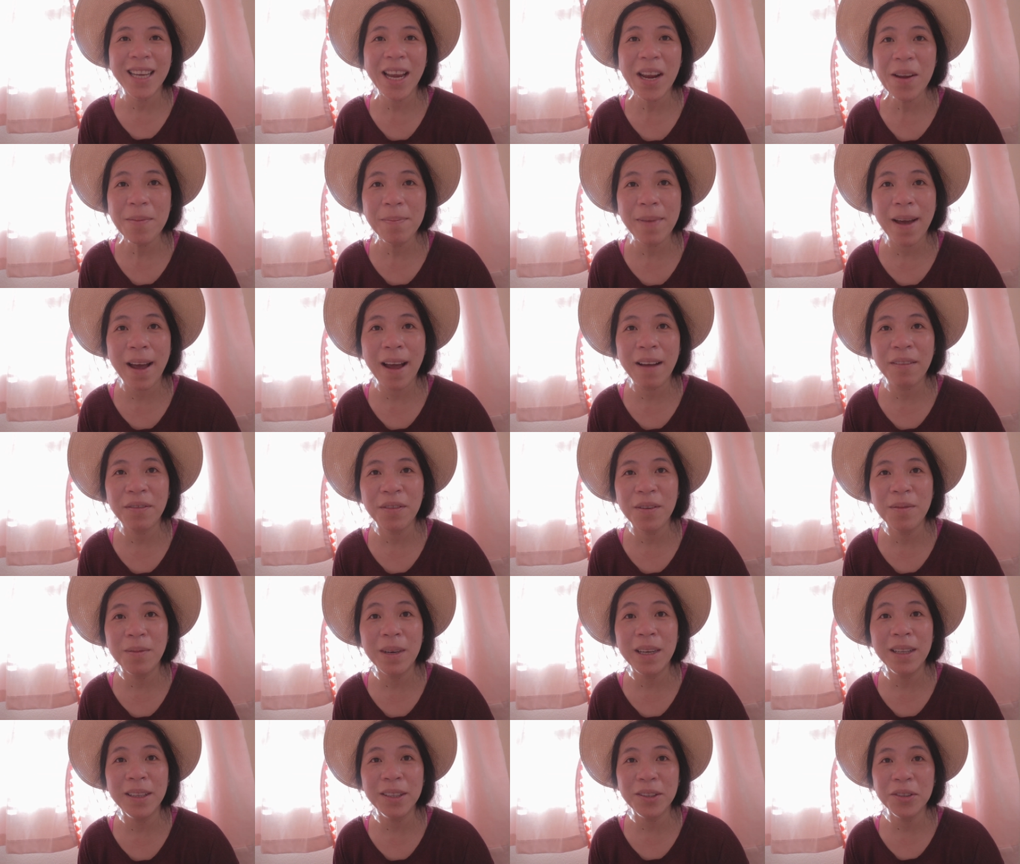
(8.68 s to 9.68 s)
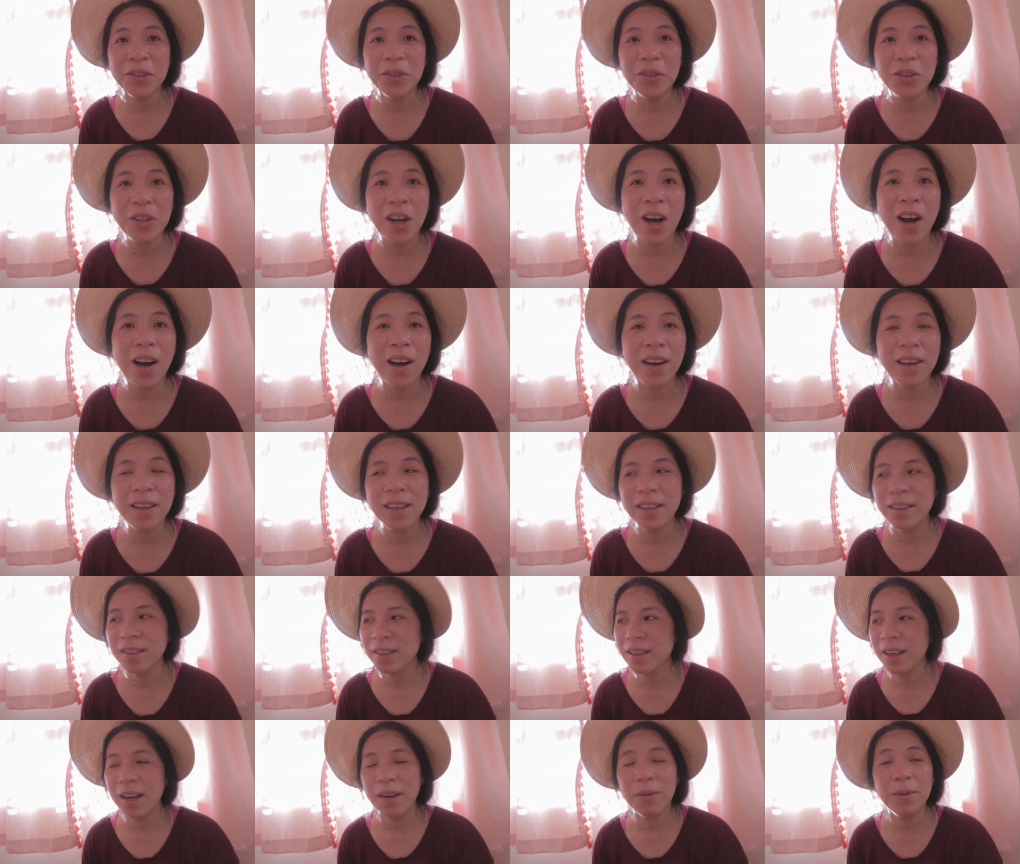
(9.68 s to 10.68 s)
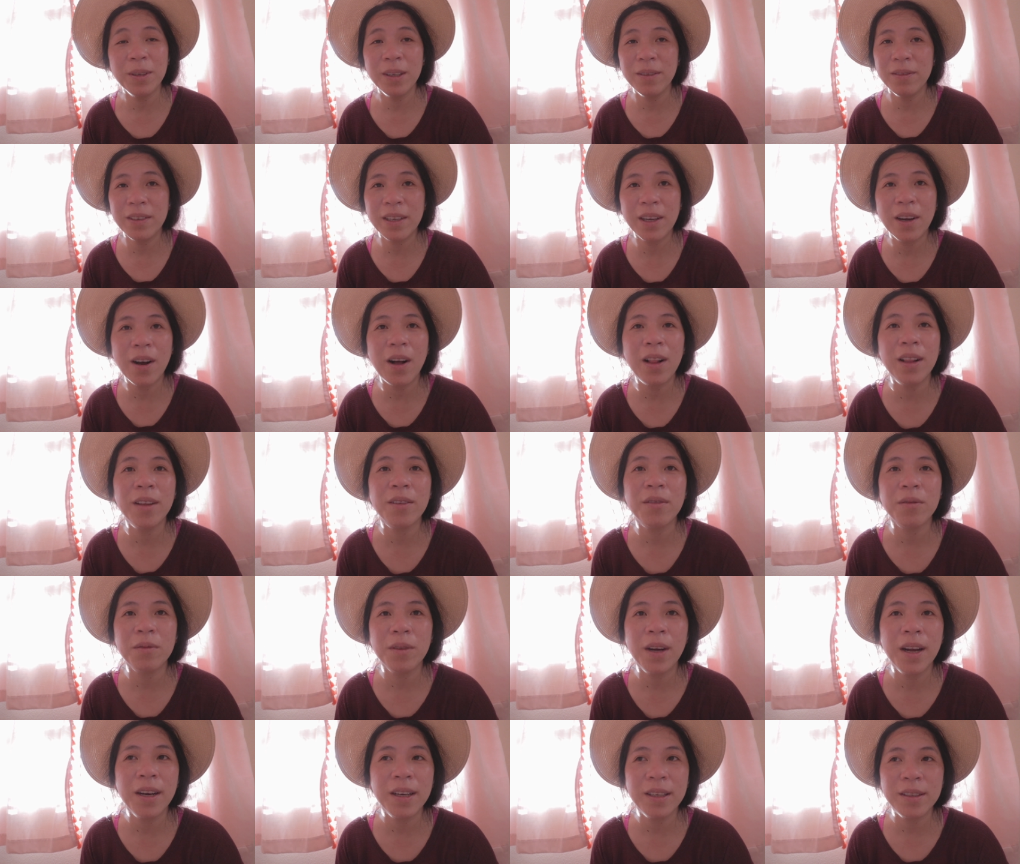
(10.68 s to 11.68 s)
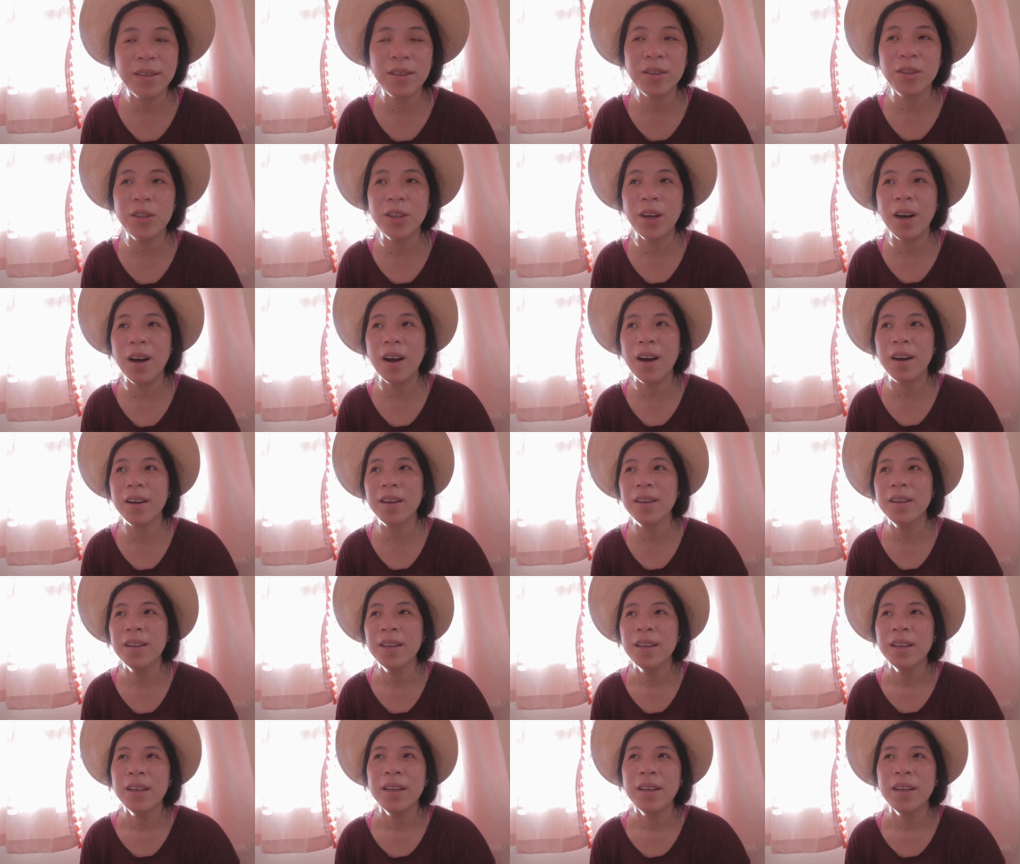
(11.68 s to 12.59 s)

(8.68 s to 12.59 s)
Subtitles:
came back from my little jog. I wouldn't even call it a run, it's a jog.